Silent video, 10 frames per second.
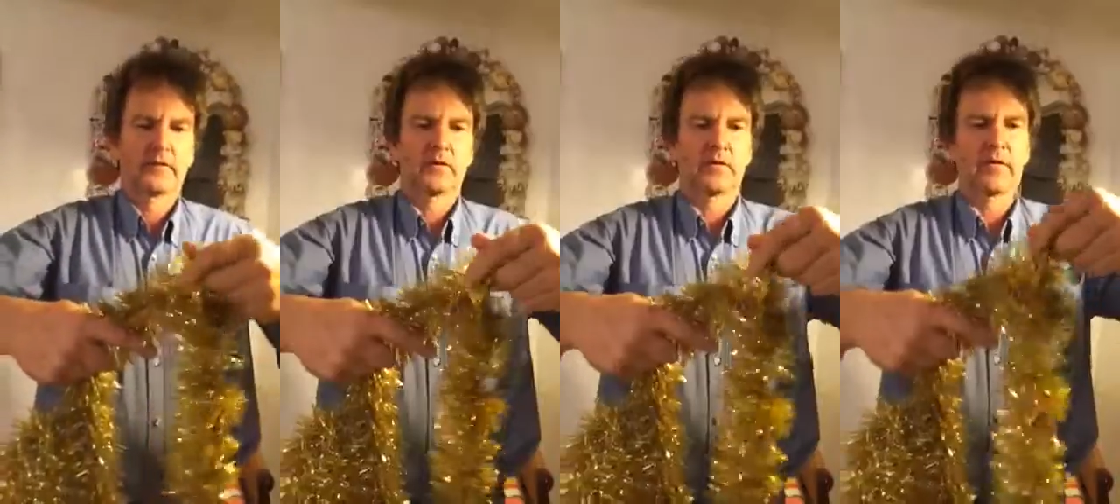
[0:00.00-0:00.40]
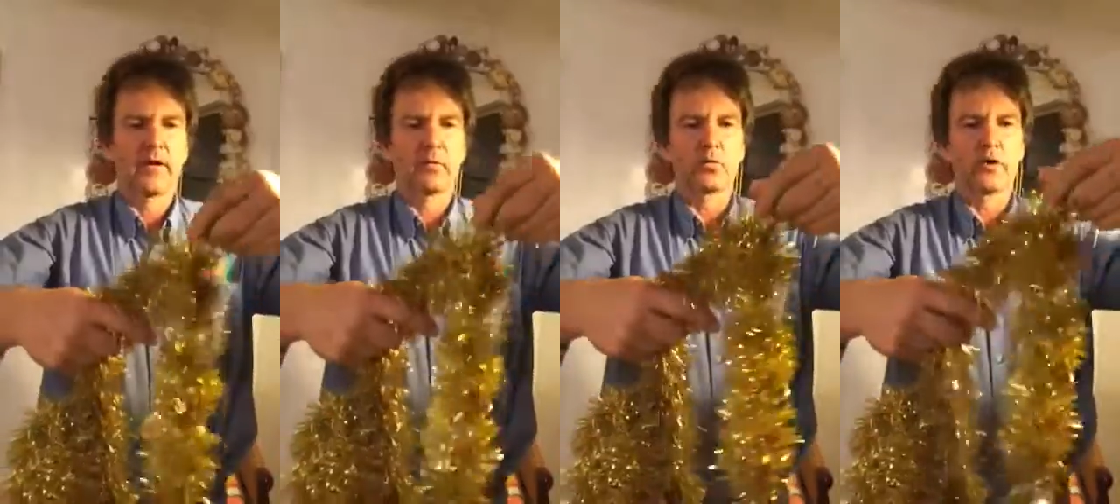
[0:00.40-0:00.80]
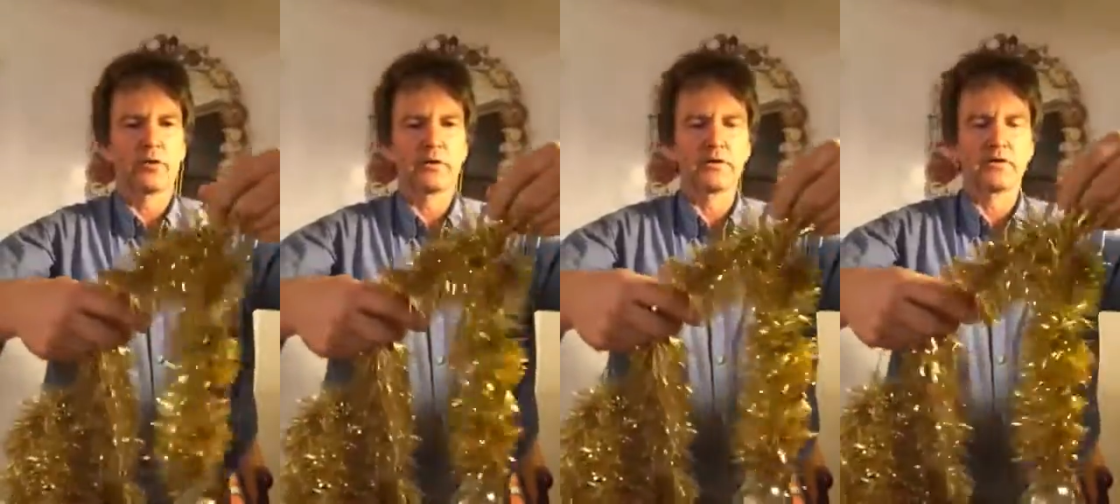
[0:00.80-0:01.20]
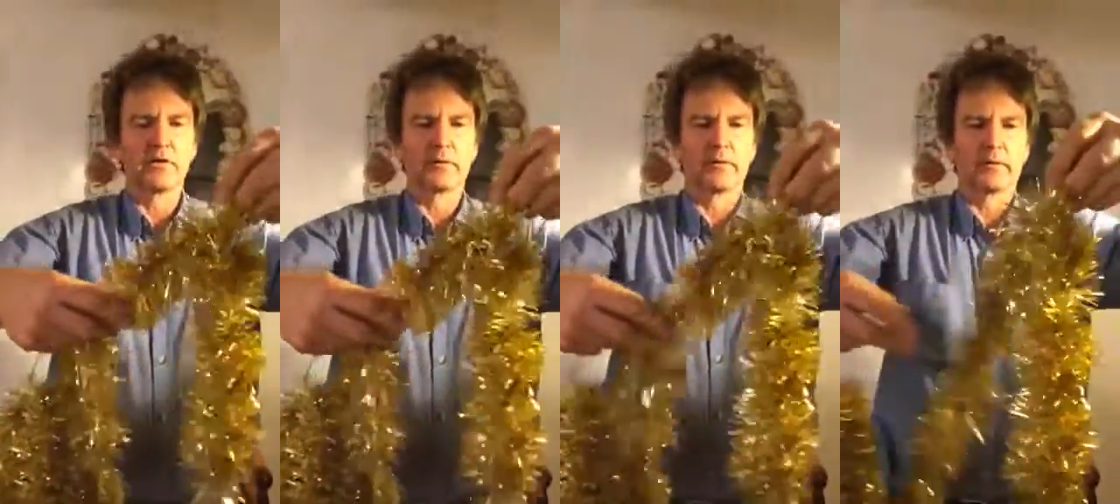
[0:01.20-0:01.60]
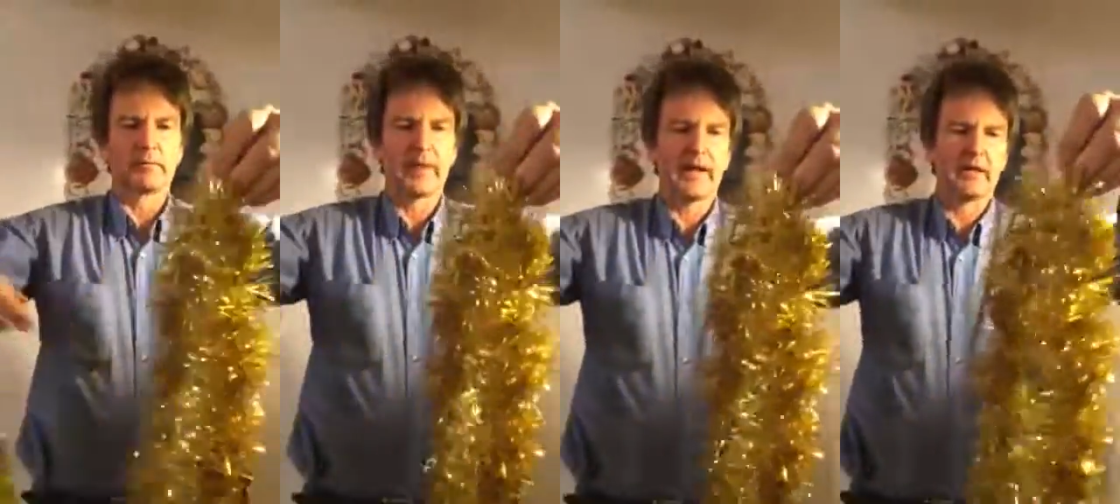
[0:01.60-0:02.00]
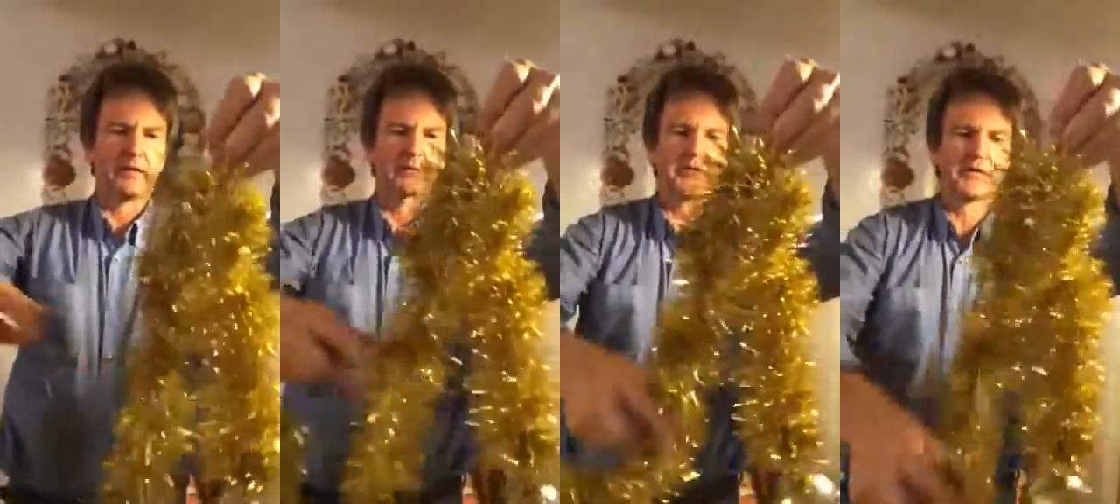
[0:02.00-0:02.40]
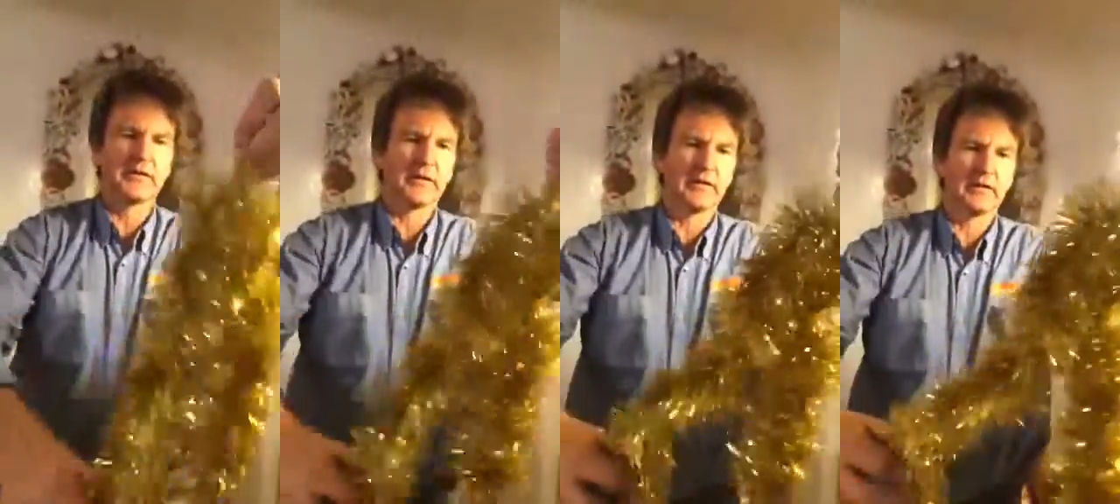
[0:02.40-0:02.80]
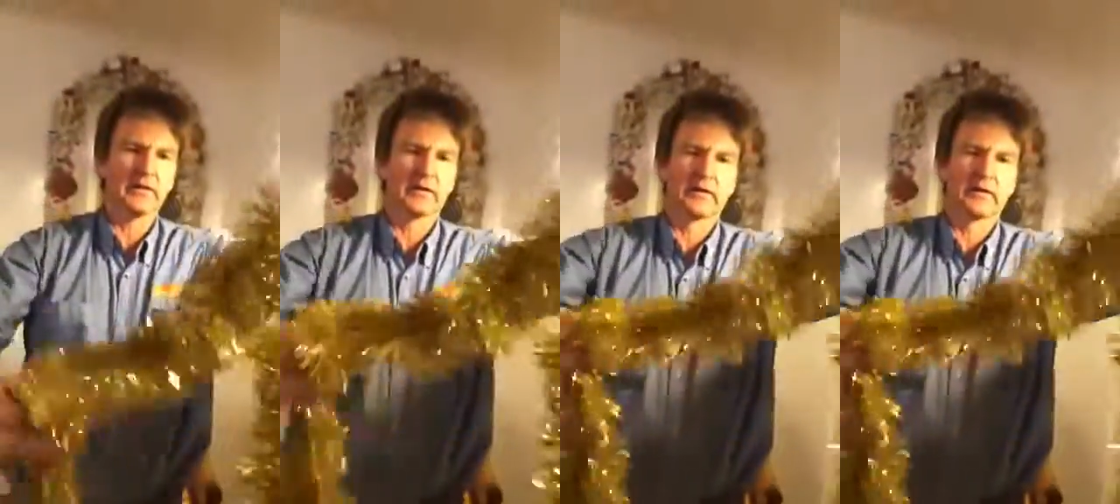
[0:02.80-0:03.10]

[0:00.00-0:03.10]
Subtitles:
So that will go into the panel of the ceiling.